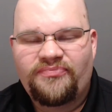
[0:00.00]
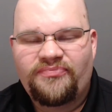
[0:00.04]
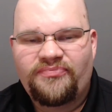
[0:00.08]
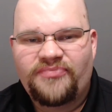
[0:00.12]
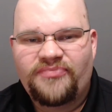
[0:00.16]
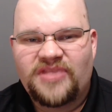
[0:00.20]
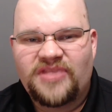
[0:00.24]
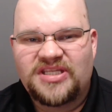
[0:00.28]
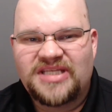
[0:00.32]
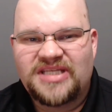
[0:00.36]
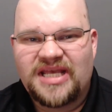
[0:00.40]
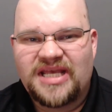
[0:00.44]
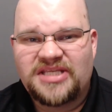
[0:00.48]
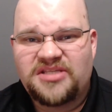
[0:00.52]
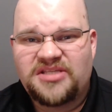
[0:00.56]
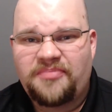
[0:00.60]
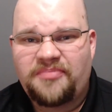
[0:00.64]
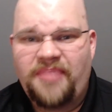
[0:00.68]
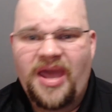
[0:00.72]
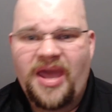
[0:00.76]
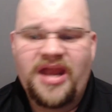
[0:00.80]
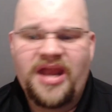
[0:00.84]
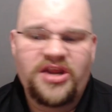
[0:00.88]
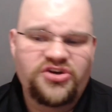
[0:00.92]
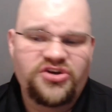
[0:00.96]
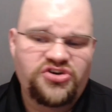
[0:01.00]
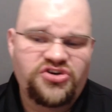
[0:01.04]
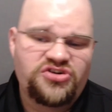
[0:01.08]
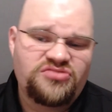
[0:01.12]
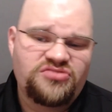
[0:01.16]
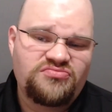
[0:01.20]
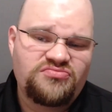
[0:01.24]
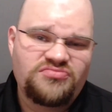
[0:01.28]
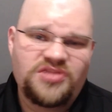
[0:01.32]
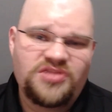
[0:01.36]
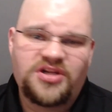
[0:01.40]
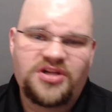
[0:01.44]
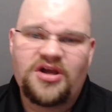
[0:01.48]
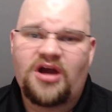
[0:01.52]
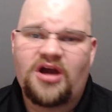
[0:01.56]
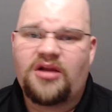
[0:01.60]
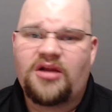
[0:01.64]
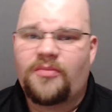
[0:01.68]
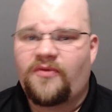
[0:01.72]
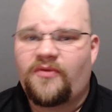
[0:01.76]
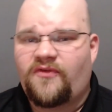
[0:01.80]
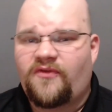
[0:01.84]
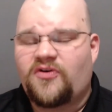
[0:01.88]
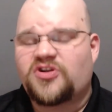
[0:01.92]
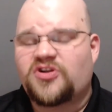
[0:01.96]
decides to banish the daughter
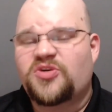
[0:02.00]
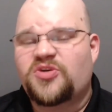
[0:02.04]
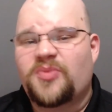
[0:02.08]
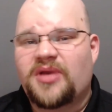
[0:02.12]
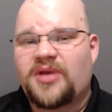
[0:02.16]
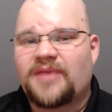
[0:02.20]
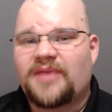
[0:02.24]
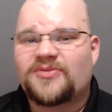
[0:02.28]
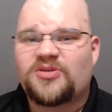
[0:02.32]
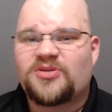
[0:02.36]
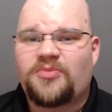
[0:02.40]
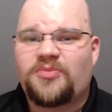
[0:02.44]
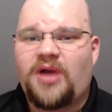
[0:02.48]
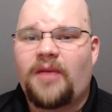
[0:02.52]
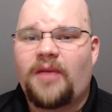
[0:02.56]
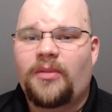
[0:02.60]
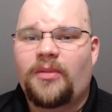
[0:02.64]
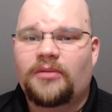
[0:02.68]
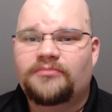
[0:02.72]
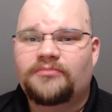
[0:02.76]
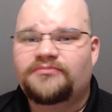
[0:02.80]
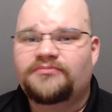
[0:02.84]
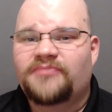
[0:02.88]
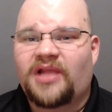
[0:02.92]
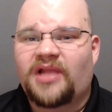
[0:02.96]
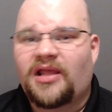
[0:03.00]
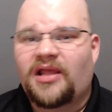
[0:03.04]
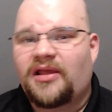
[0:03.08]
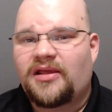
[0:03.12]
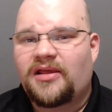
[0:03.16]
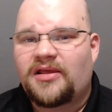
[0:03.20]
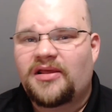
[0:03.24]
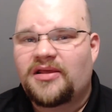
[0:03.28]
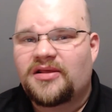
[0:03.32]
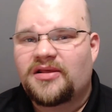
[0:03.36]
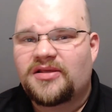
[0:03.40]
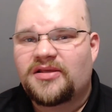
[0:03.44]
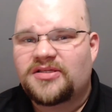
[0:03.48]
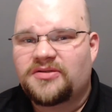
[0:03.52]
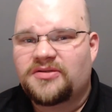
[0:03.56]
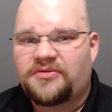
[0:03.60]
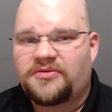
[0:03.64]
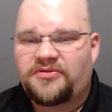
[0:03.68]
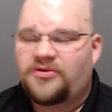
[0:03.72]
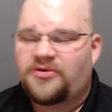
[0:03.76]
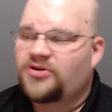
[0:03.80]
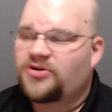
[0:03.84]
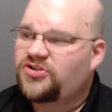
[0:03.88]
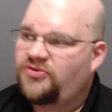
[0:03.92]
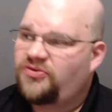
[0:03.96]
before she becomes a problem. So
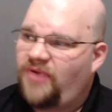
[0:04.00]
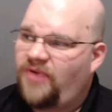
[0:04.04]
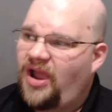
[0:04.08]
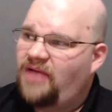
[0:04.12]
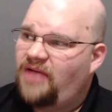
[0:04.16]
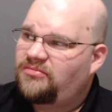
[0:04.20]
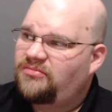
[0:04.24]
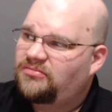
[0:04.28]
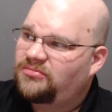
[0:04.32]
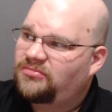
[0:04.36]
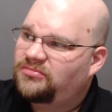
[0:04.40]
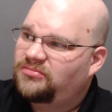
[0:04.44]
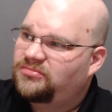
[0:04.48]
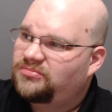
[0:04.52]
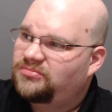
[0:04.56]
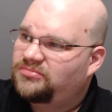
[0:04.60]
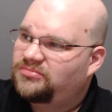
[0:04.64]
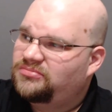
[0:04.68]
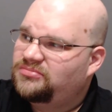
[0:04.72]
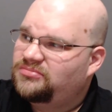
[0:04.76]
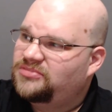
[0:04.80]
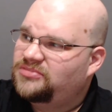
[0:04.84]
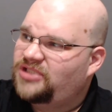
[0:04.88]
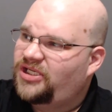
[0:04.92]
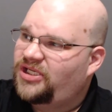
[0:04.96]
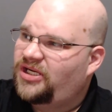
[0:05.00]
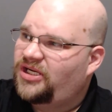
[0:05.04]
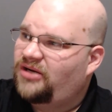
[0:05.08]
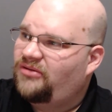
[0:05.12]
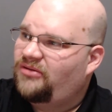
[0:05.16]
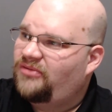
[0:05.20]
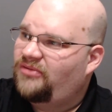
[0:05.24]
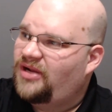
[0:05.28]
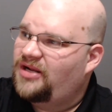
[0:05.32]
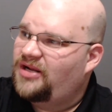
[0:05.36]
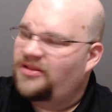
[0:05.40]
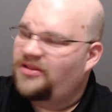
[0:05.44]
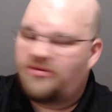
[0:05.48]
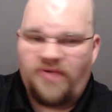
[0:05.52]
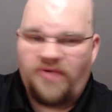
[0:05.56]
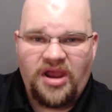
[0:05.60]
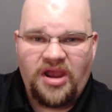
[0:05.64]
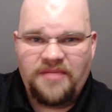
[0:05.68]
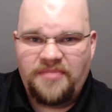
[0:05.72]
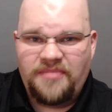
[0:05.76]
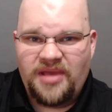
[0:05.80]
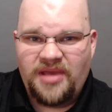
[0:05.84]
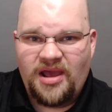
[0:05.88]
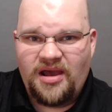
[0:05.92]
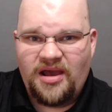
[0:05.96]
throws her out, into the
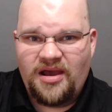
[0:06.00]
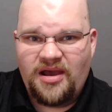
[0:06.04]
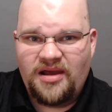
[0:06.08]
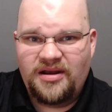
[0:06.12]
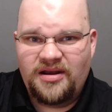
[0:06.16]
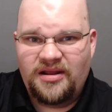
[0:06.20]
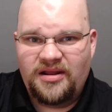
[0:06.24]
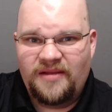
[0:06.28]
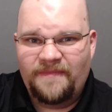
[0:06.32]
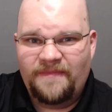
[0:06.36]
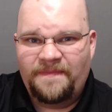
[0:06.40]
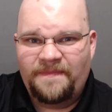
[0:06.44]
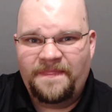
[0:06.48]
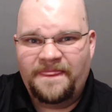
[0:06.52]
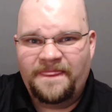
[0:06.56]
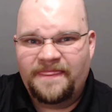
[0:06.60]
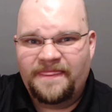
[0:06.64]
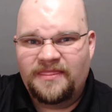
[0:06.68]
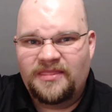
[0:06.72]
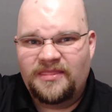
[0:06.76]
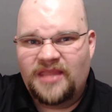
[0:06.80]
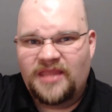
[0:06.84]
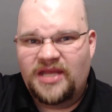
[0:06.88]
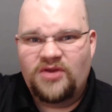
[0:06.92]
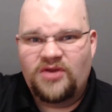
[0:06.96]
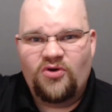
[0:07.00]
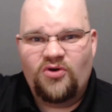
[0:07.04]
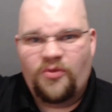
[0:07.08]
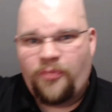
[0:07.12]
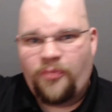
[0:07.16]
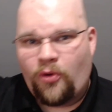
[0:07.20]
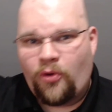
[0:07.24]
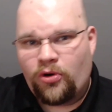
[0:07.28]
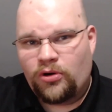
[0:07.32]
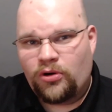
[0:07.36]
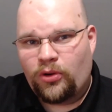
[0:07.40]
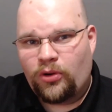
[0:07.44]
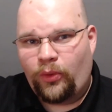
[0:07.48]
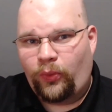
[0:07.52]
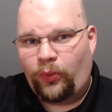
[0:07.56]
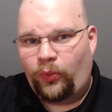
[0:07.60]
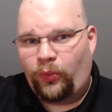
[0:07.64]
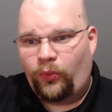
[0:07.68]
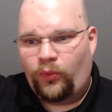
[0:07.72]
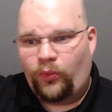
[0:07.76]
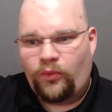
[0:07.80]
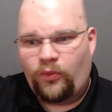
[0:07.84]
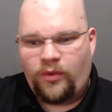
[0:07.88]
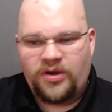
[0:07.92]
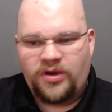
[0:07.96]
great beyond, into a portal.
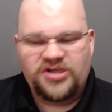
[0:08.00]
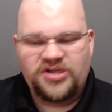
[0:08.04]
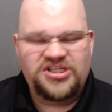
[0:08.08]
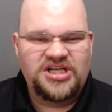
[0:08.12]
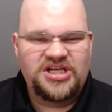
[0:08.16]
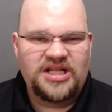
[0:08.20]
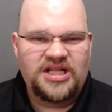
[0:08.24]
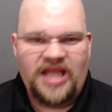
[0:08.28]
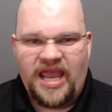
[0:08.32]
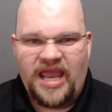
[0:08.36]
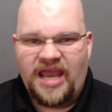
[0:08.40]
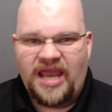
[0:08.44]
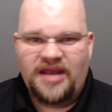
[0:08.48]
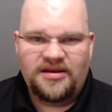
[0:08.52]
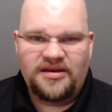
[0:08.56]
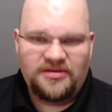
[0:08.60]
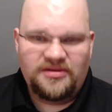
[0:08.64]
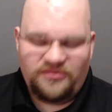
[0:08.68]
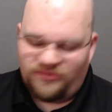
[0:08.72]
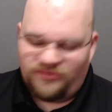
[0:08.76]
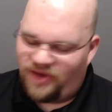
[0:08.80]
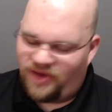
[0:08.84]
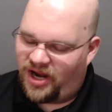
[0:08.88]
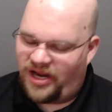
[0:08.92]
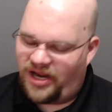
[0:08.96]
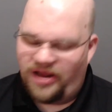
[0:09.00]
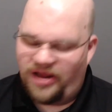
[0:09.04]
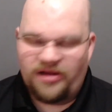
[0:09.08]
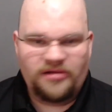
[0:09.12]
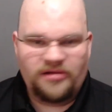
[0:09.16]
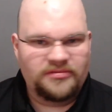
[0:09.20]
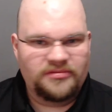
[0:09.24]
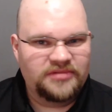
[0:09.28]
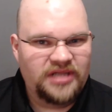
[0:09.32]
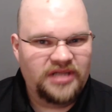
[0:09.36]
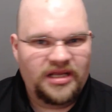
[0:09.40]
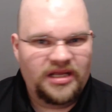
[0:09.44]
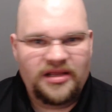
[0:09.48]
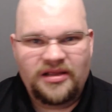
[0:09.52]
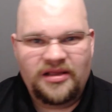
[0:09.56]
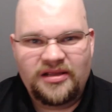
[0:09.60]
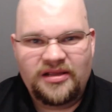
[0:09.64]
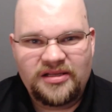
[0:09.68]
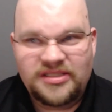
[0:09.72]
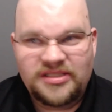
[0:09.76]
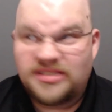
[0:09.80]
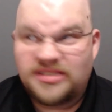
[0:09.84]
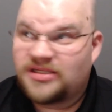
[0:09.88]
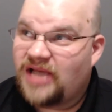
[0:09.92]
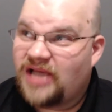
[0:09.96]
Where does she land? Right here.
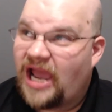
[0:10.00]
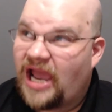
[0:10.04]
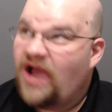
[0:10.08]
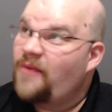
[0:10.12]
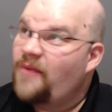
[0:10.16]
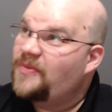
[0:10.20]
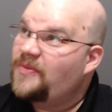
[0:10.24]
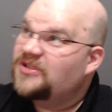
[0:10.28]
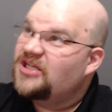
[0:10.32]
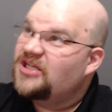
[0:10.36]
So the sky opens